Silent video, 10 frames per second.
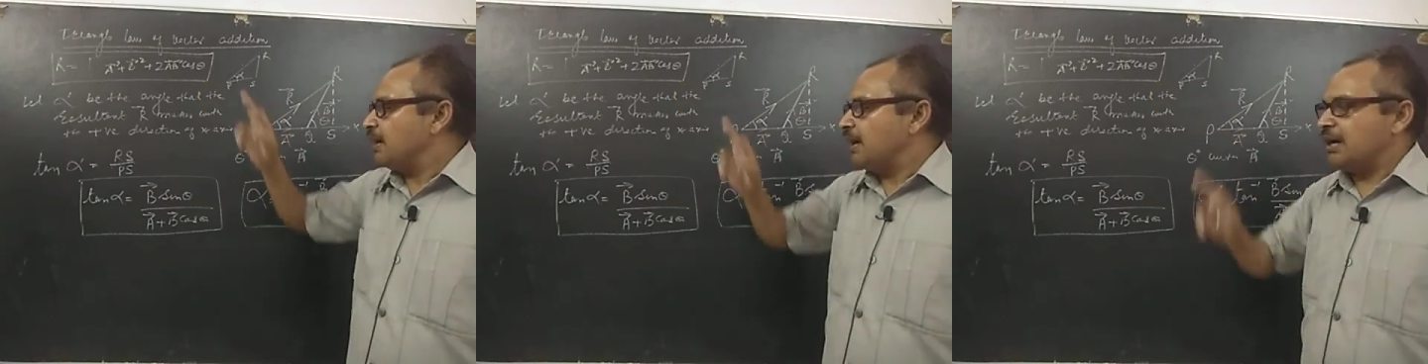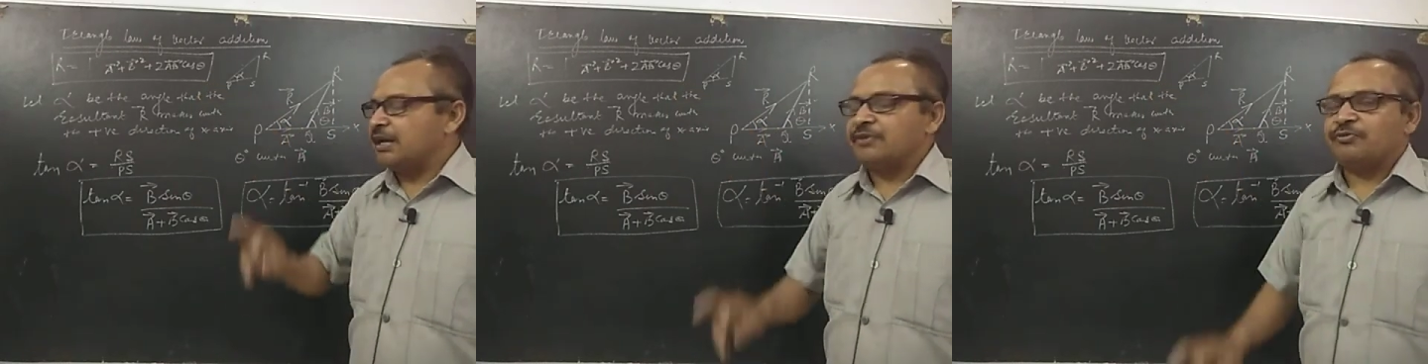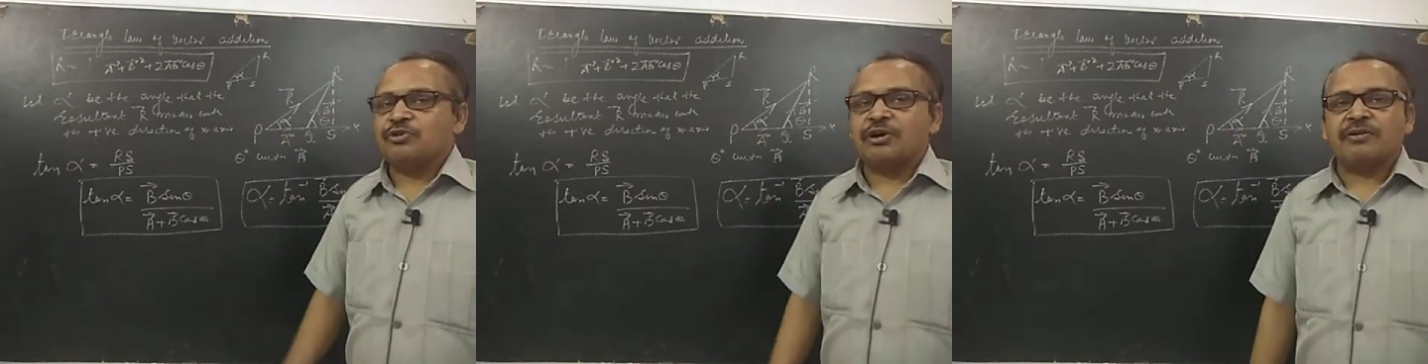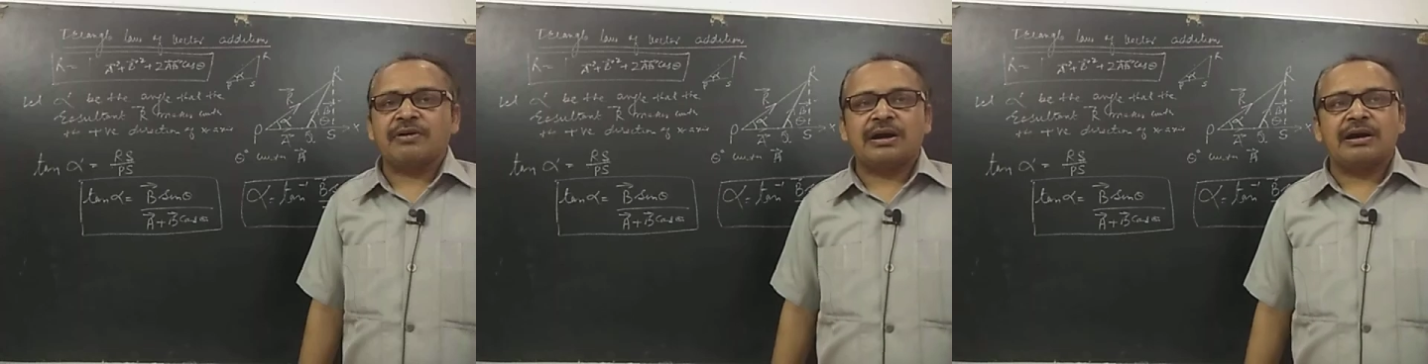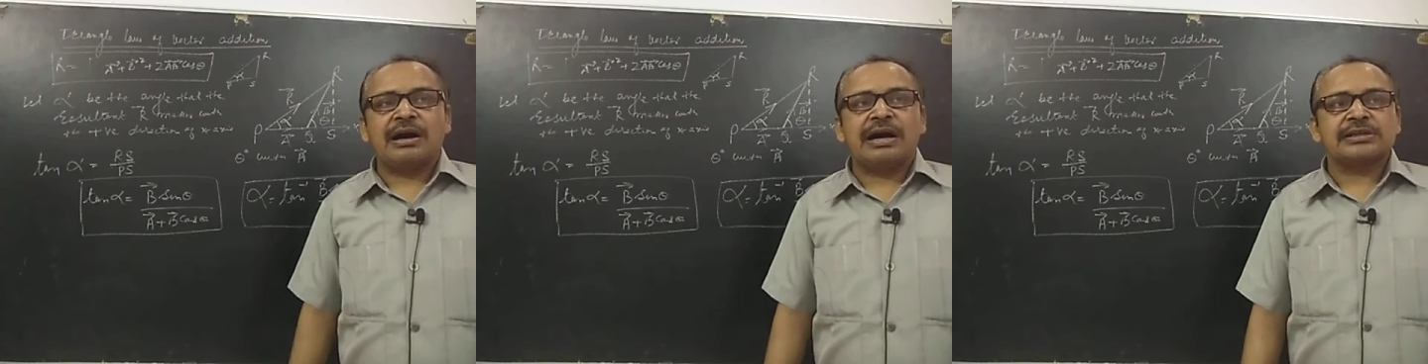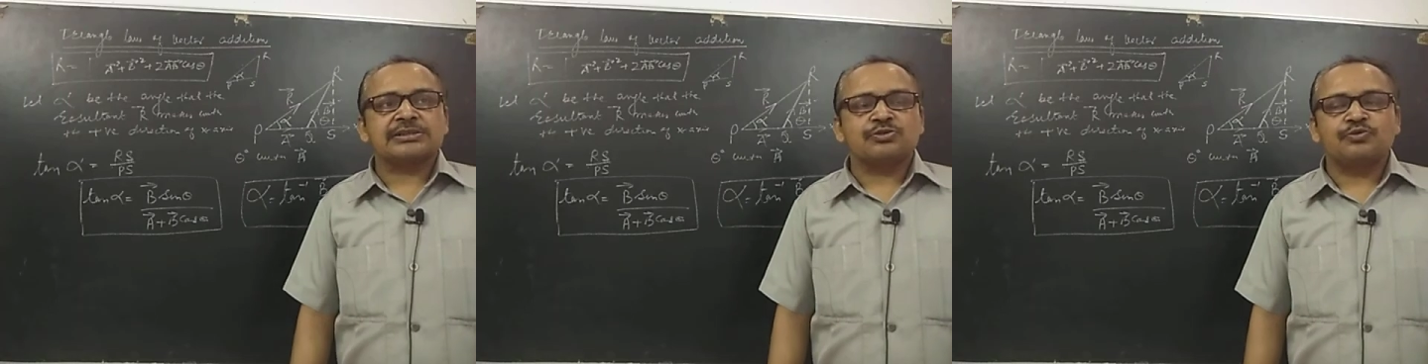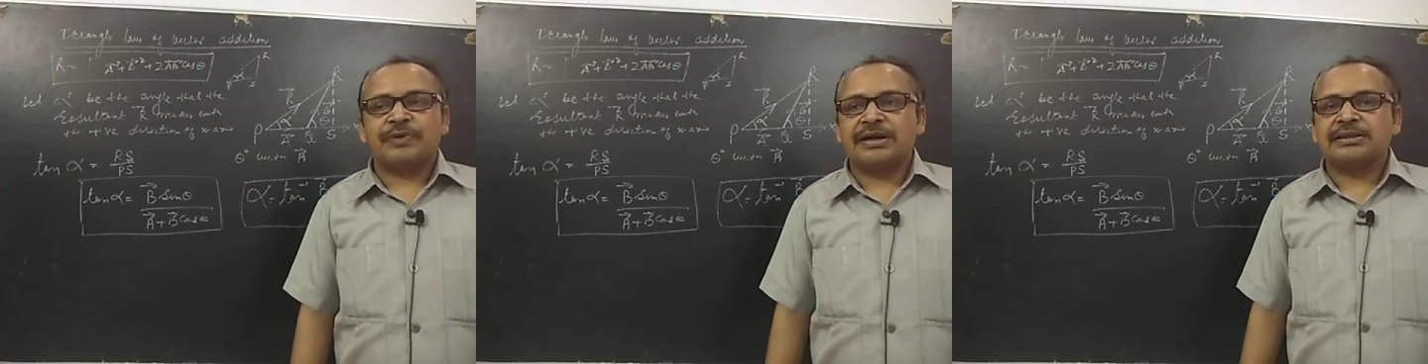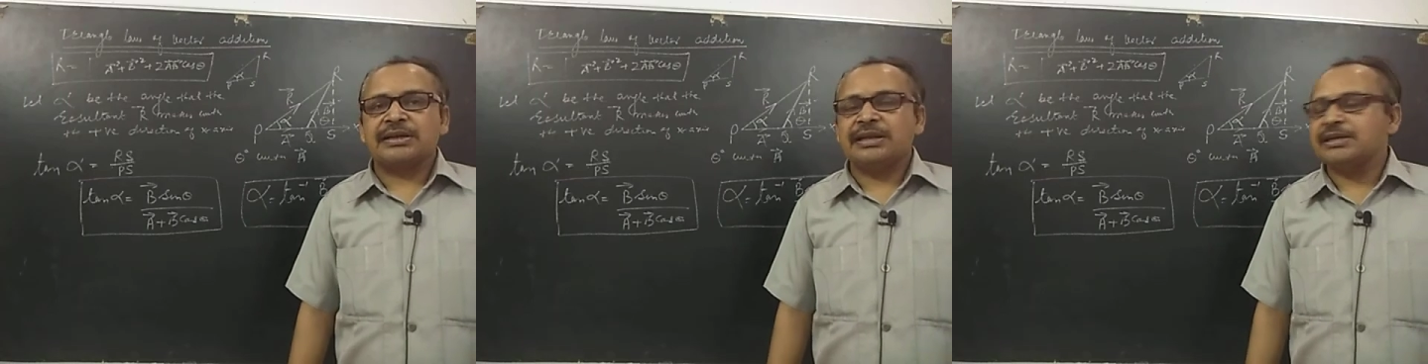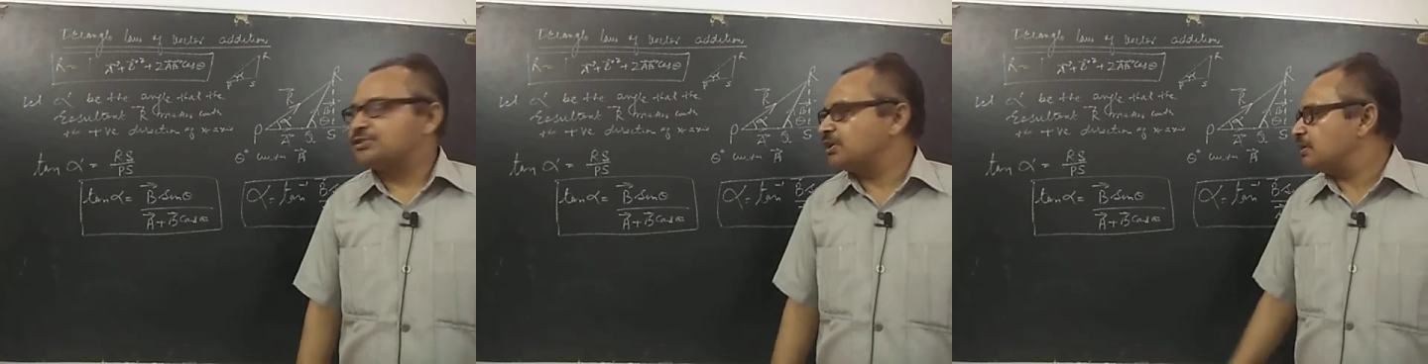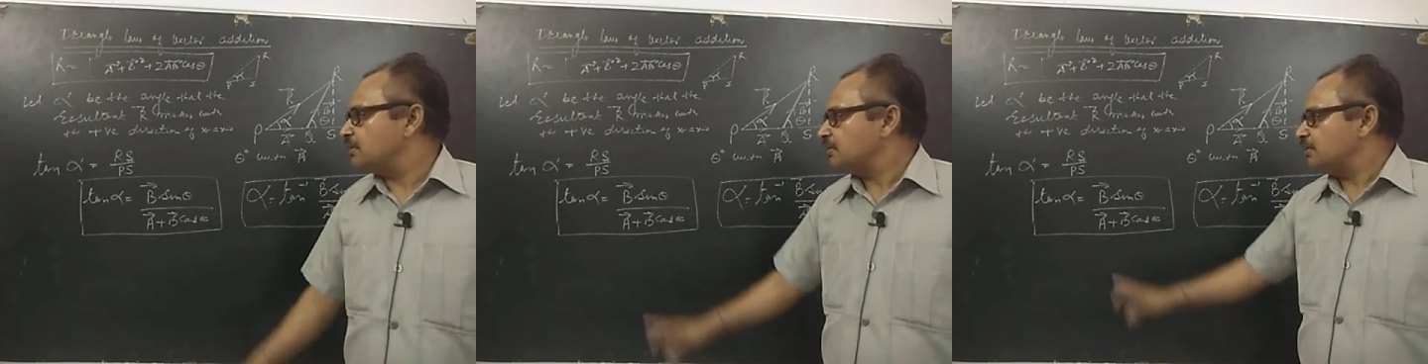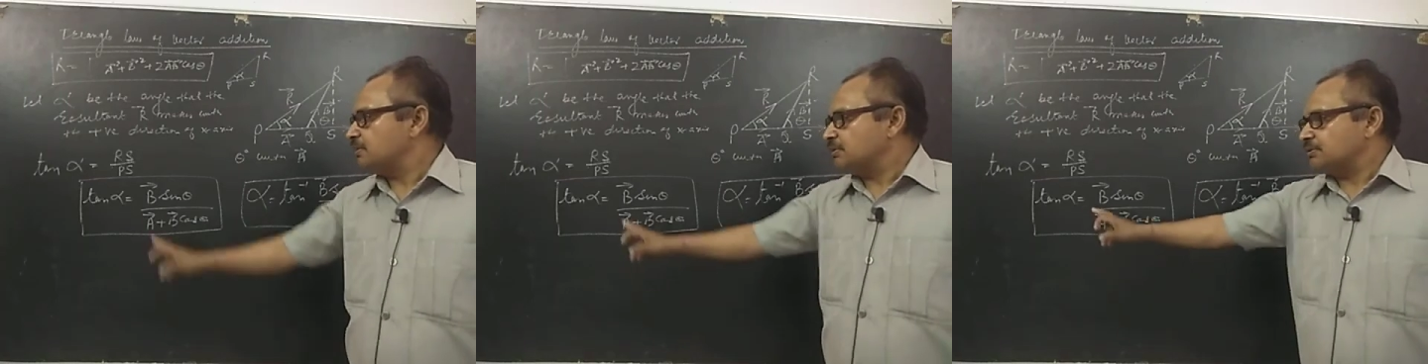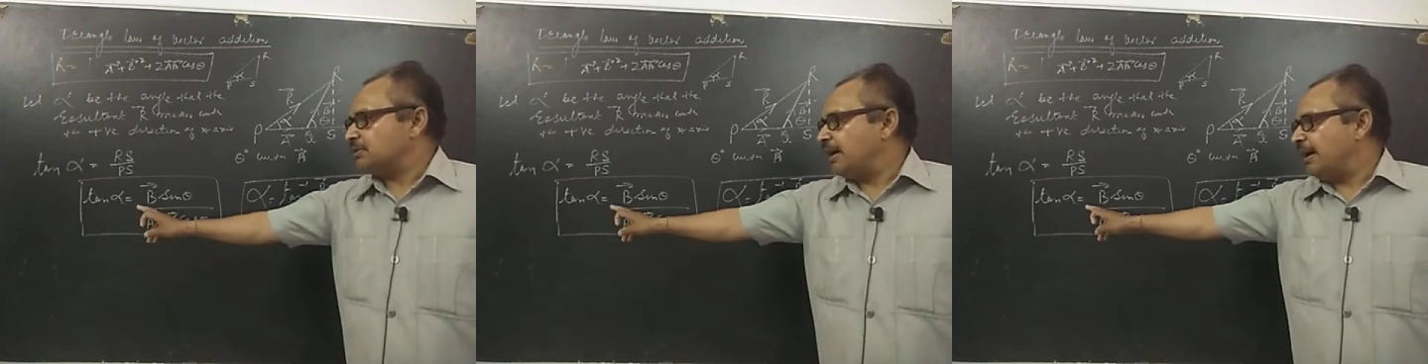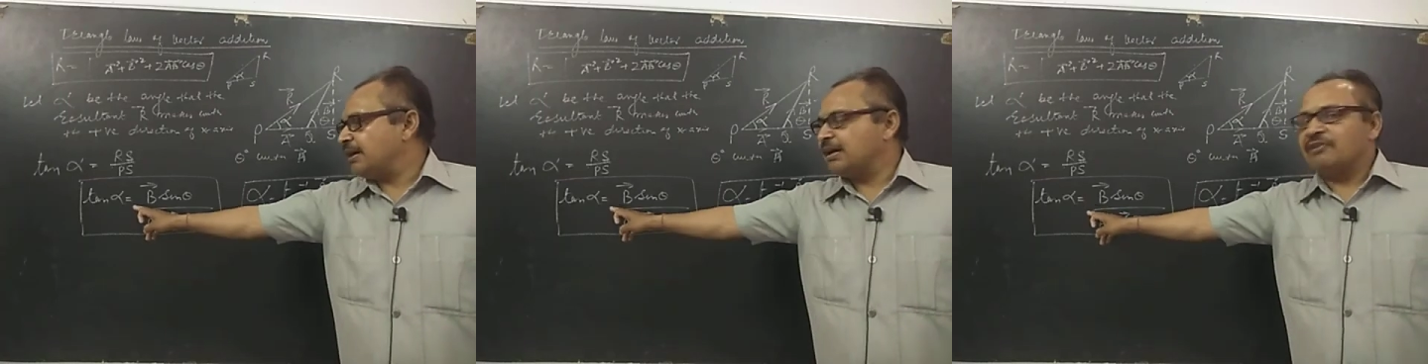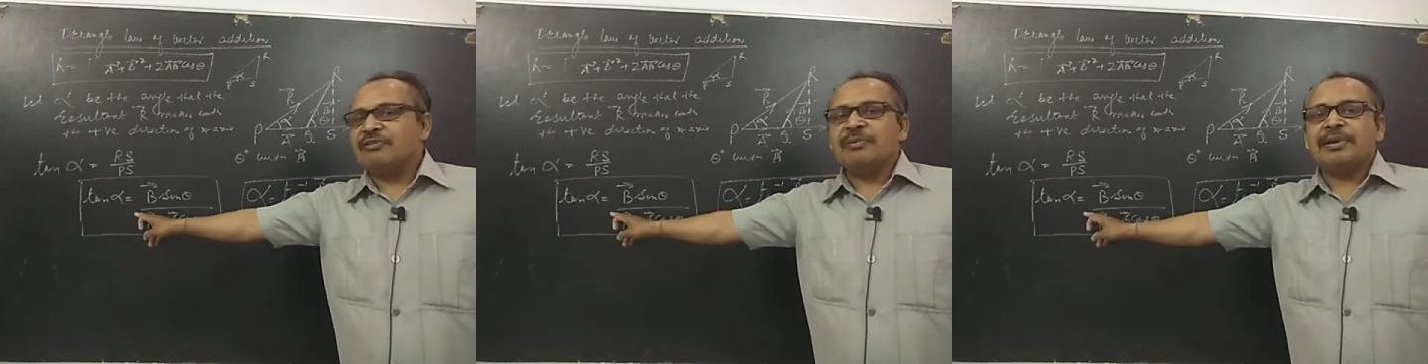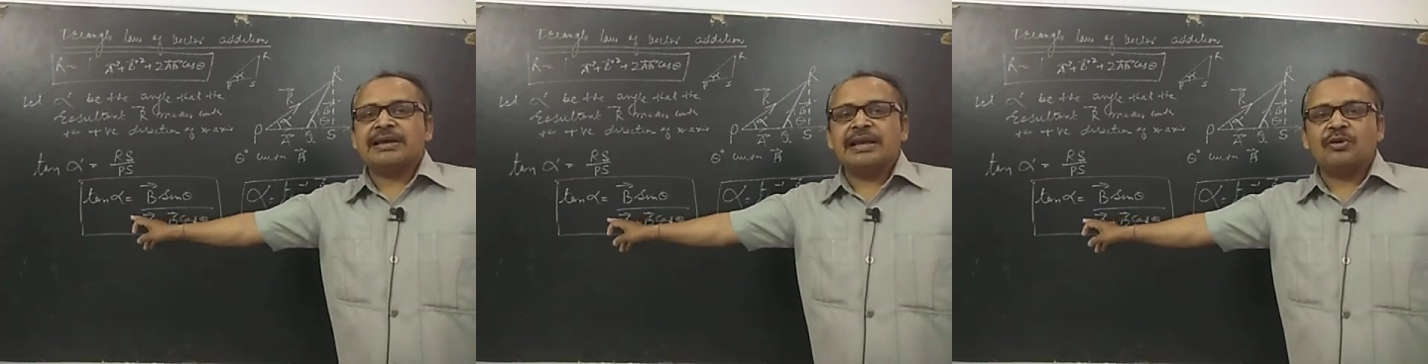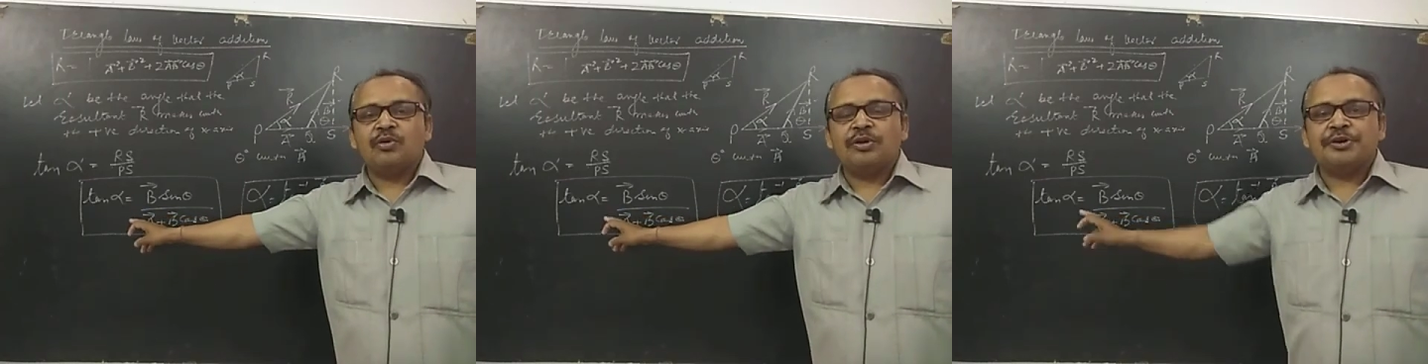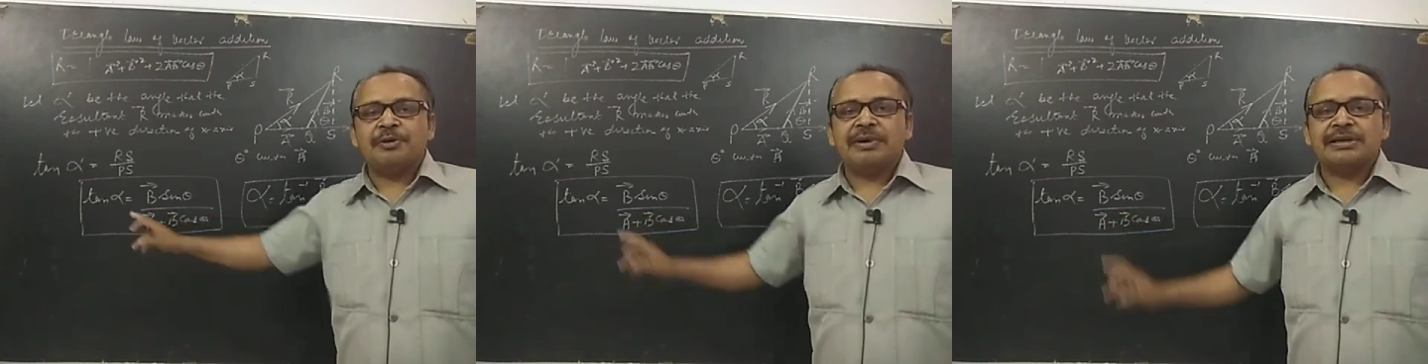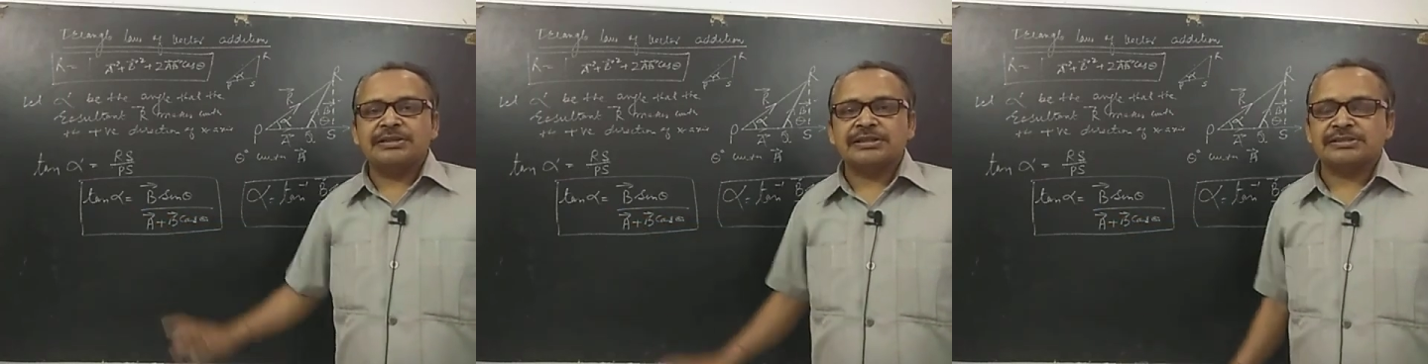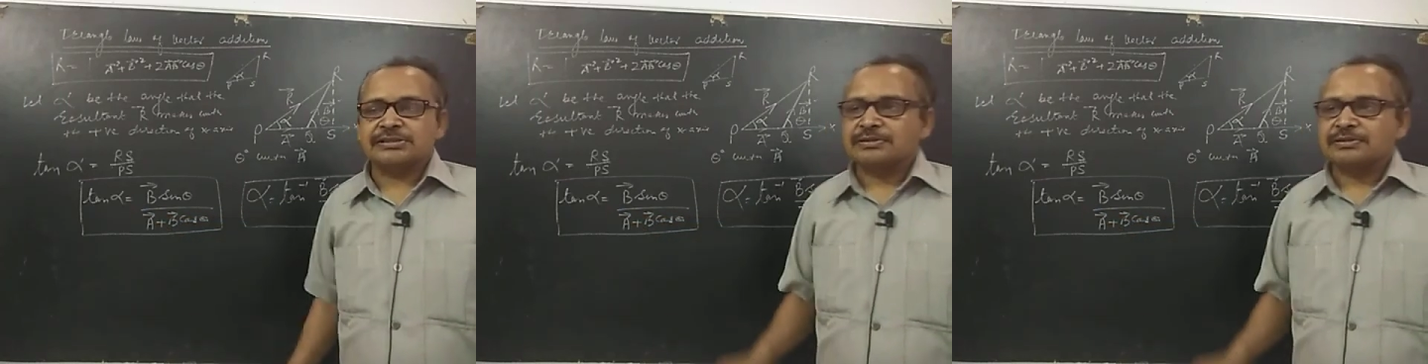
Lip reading: and if you are asked to find the nature, the angle will be calculated by this.